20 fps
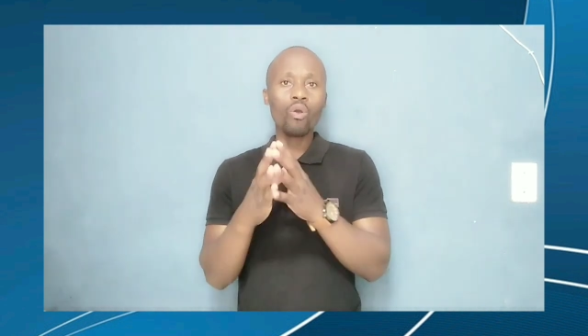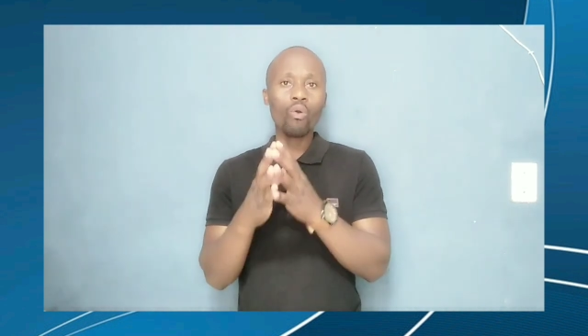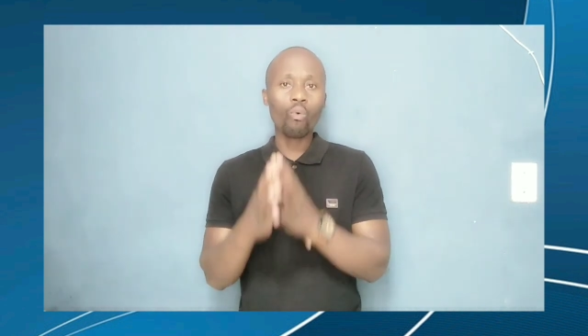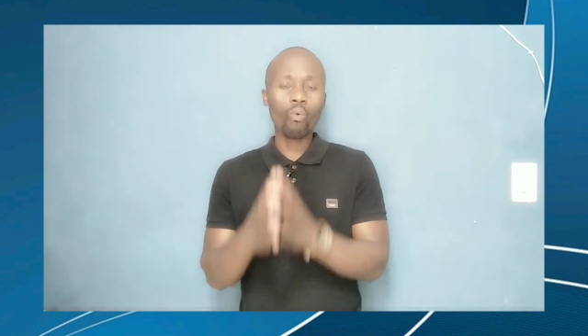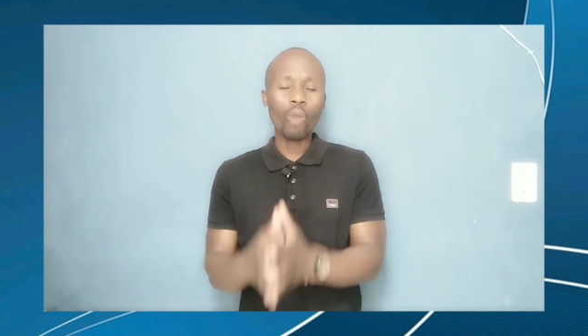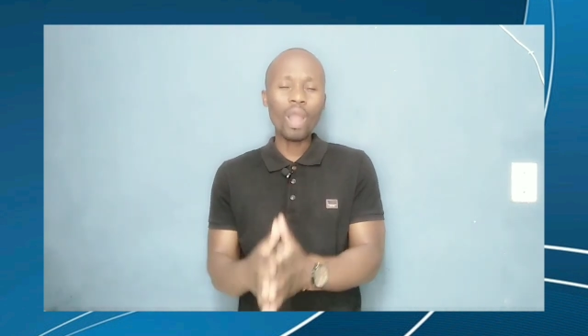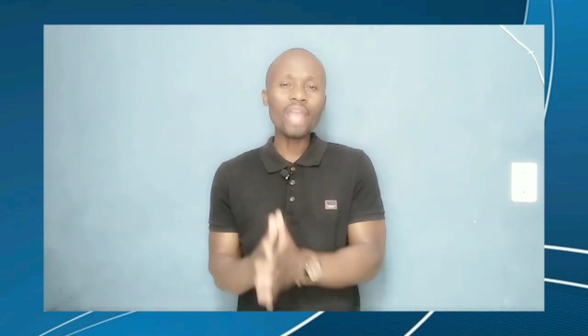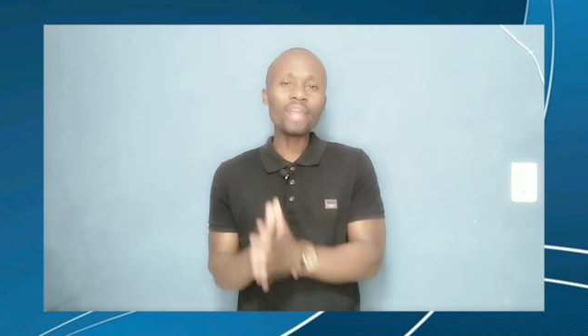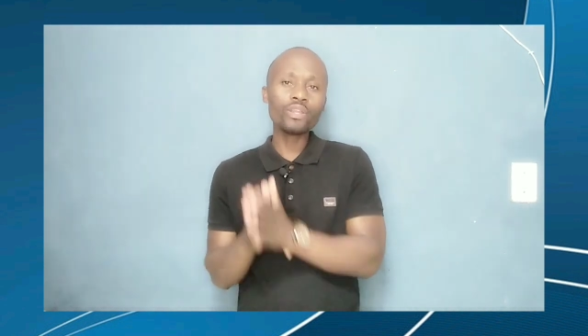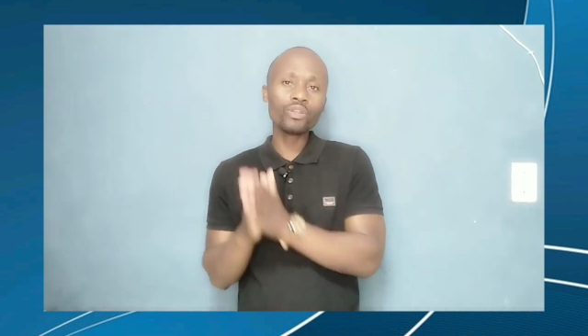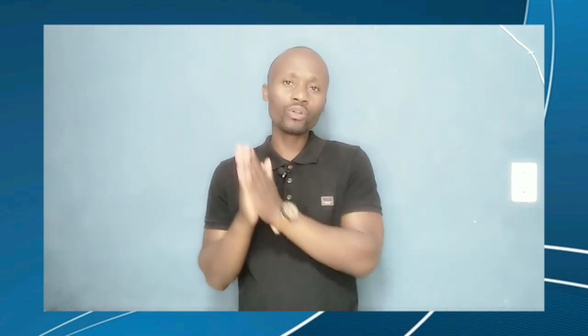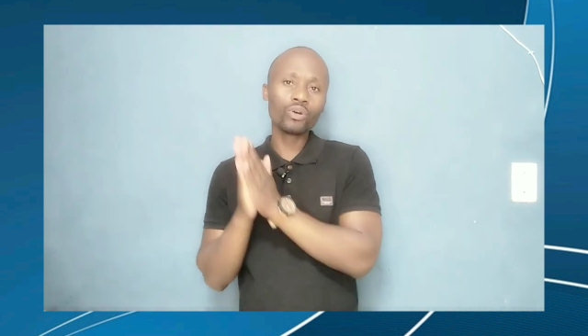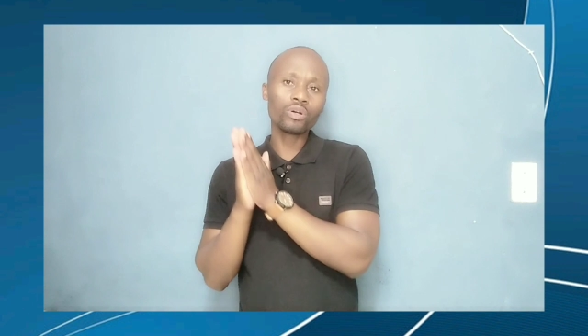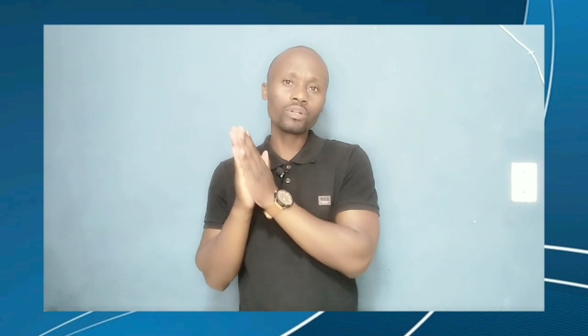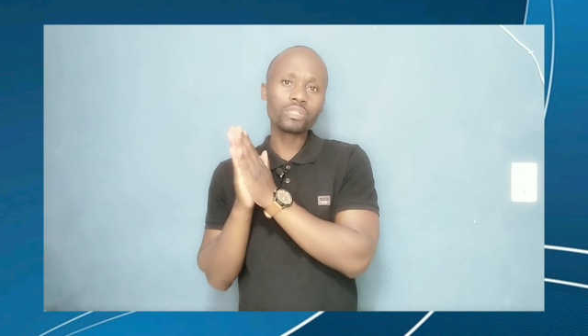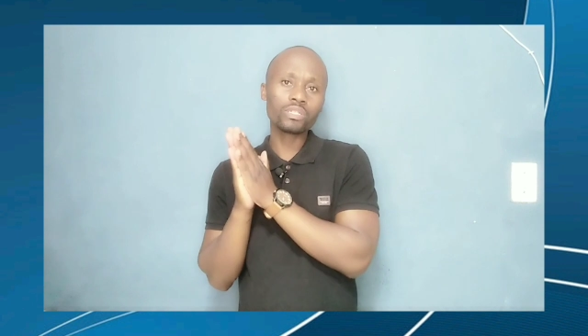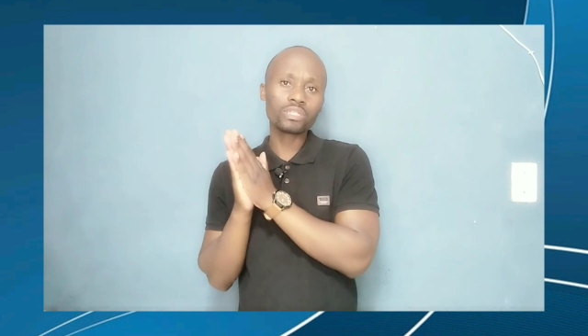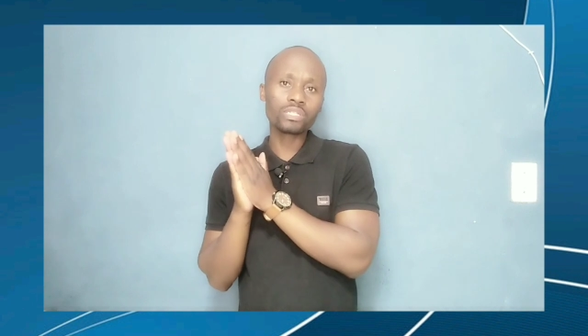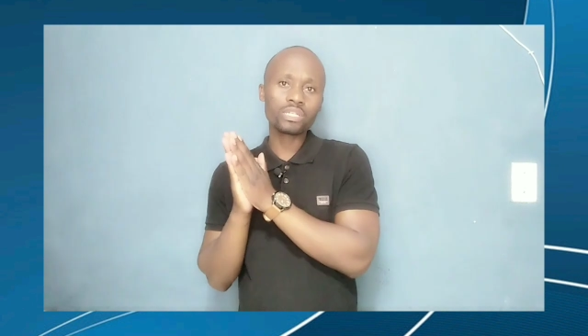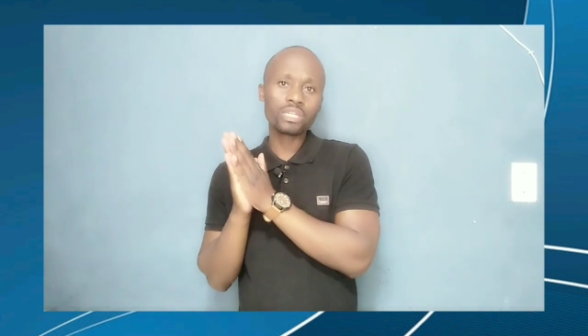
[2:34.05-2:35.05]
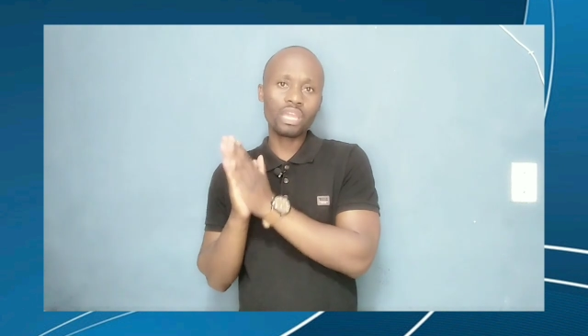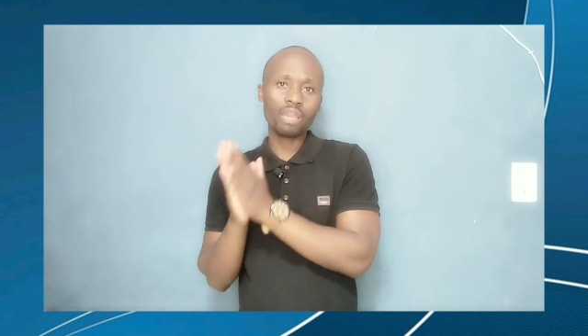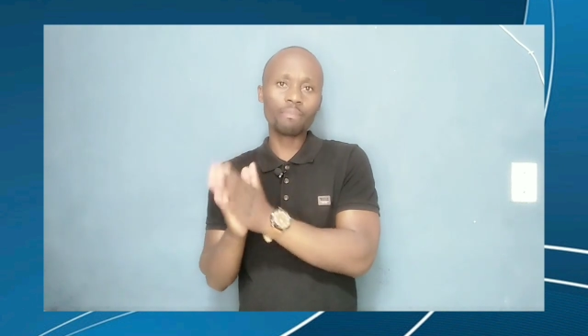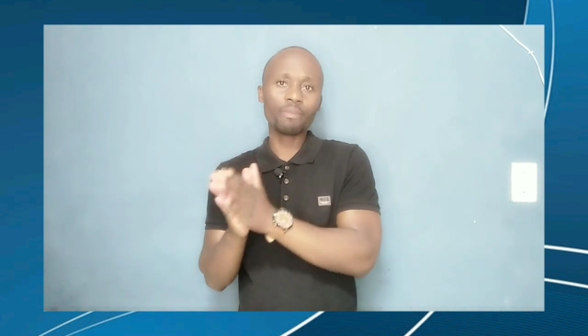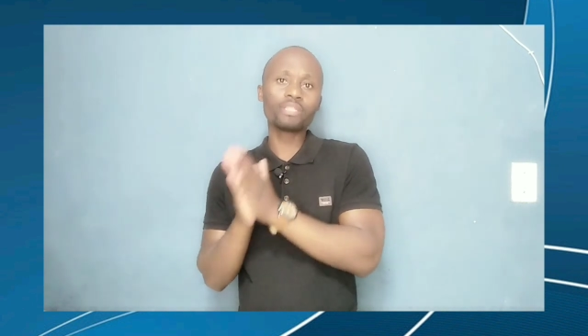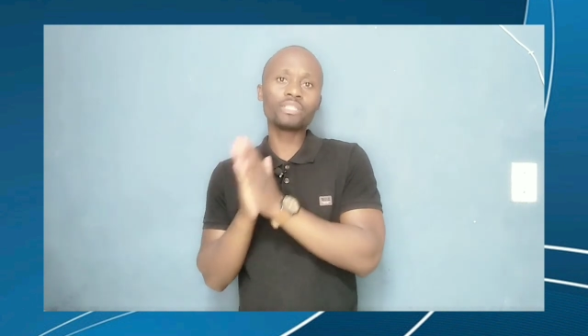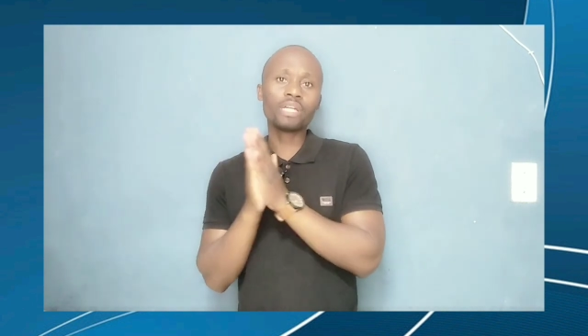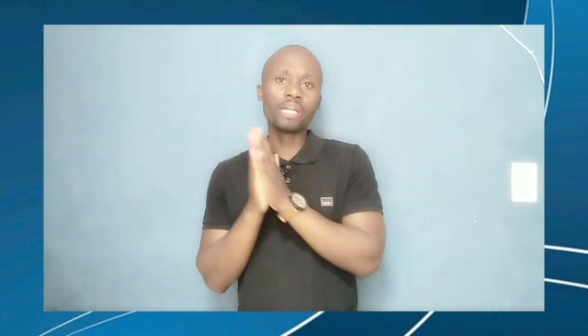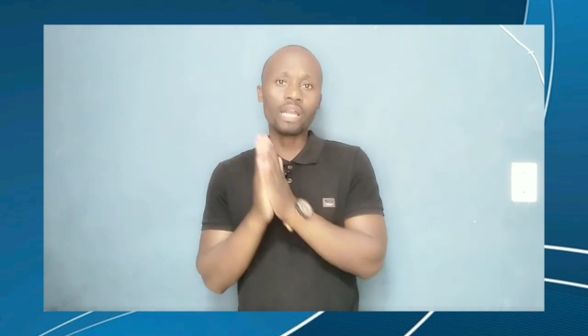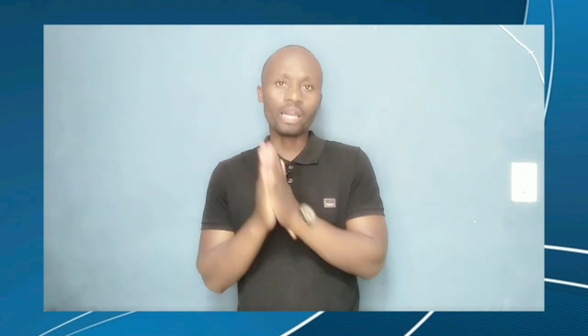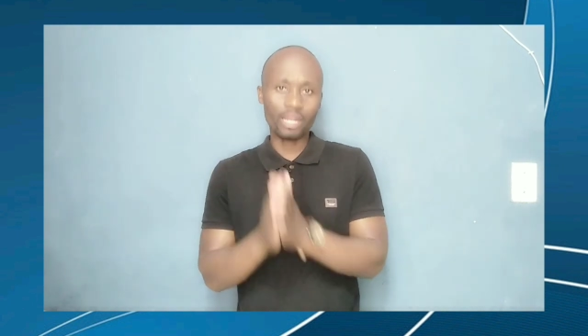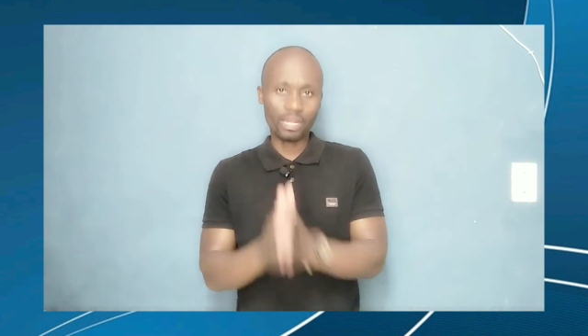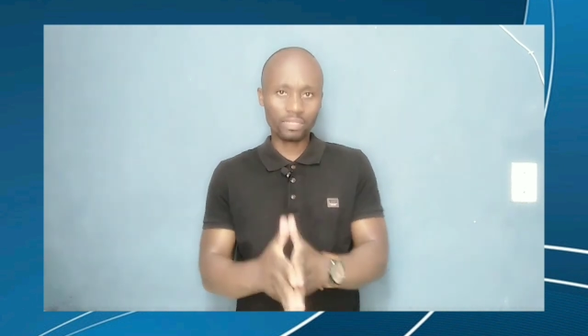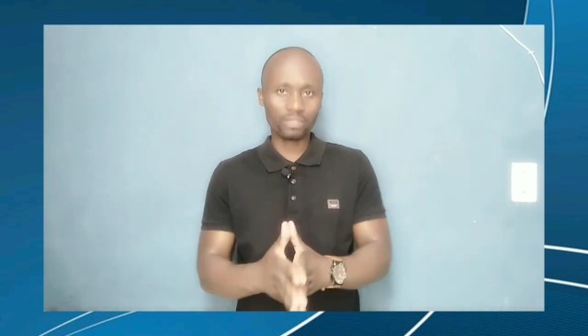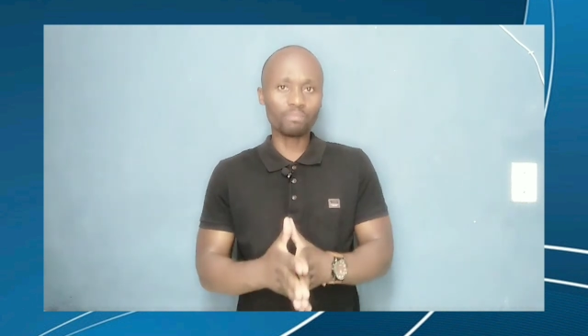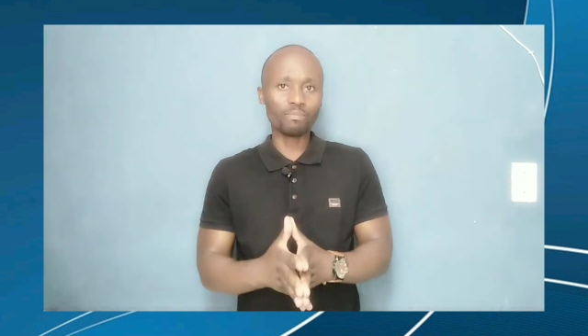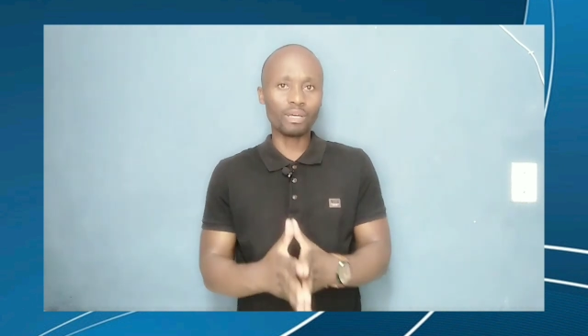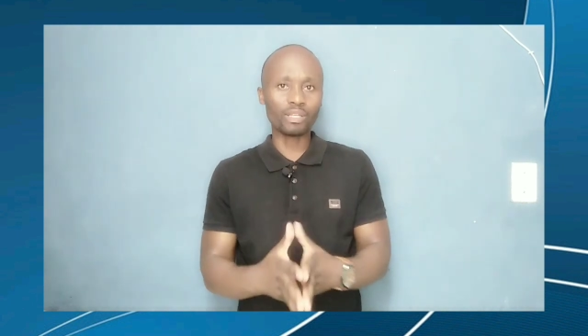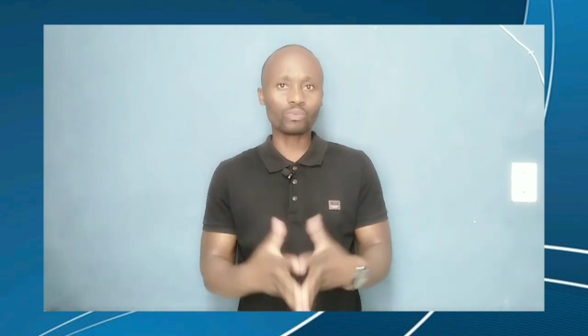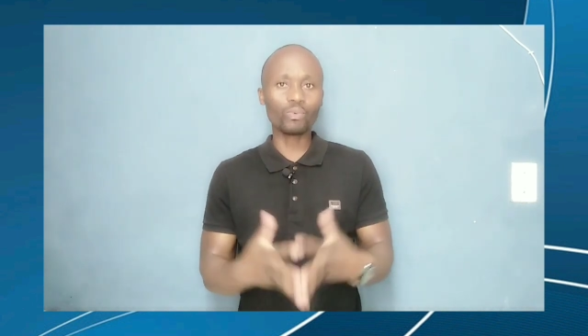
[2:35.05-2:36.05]
why not Kermit
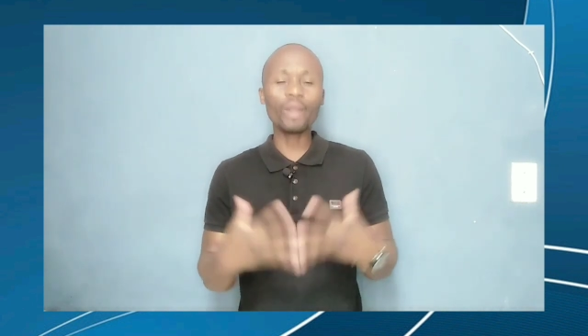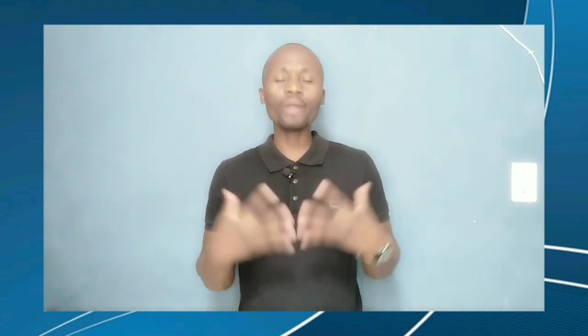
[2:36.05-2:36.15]
Erasmus?